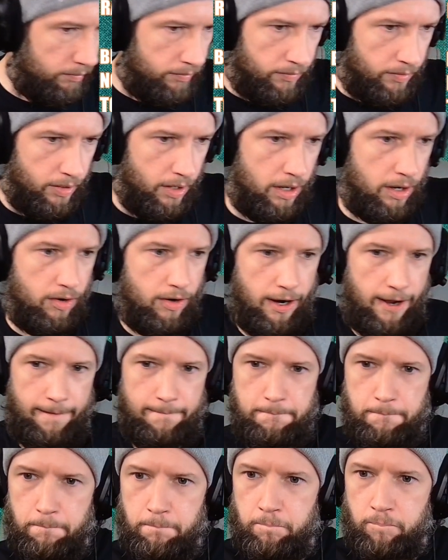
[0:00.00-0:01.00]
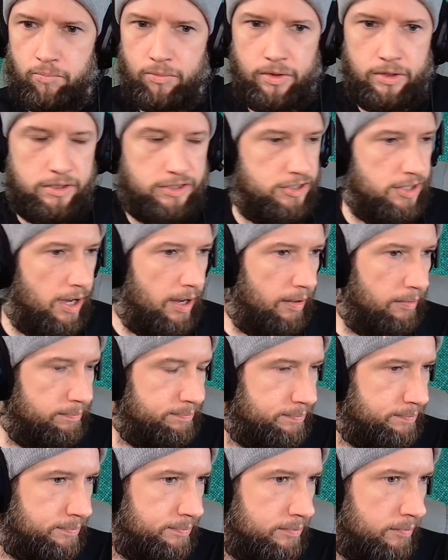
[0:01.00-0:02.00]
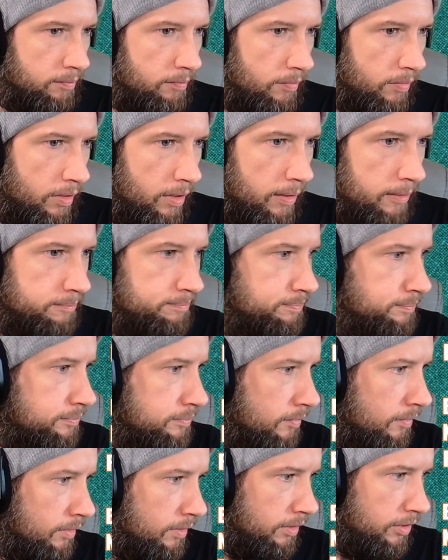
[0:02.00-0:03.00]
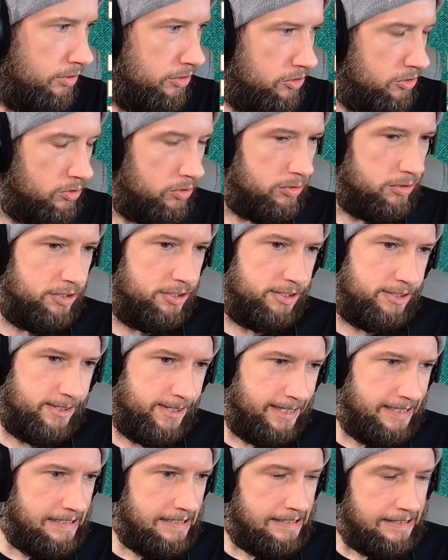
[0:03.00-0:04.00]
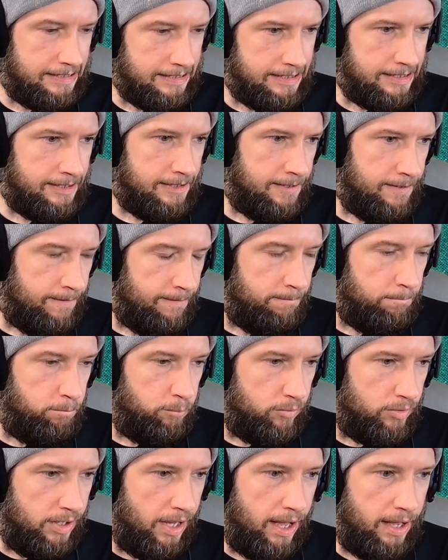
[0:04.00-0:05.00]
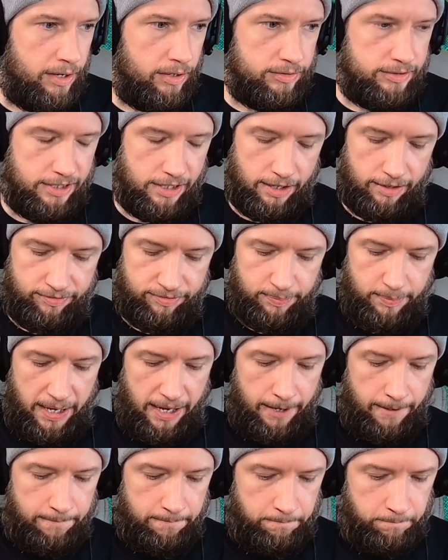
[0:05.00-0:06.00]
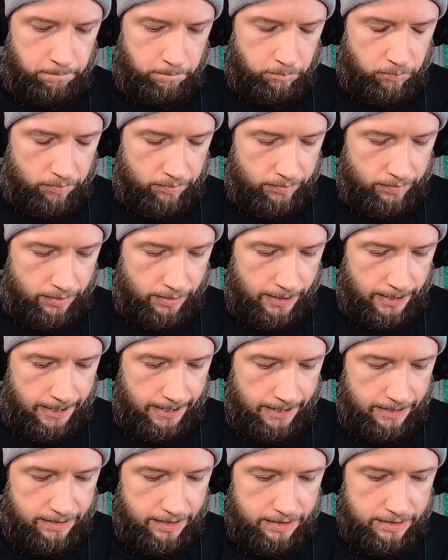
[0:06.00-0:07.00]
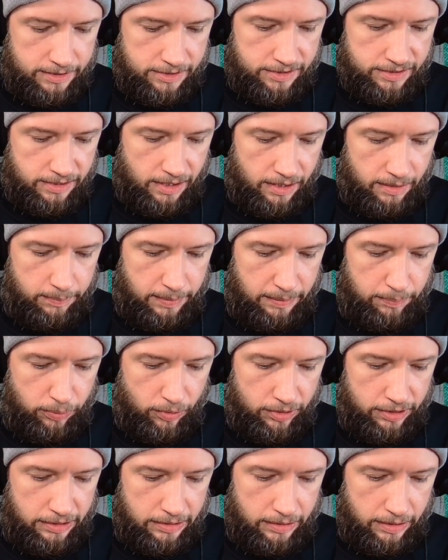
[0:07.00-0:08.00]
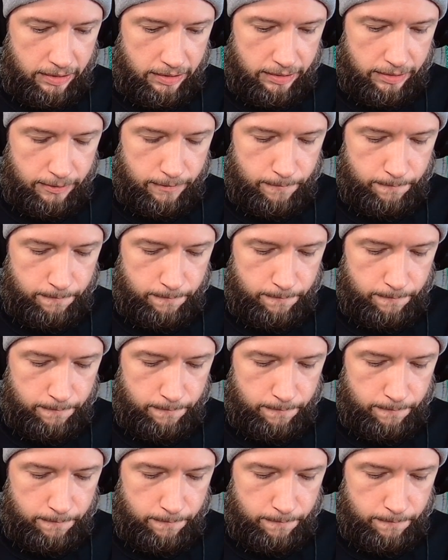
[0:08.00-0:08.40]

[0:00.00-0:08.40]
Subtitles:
Alright. So, the noodles, kind of tough, man. I think this is going to be pretty low.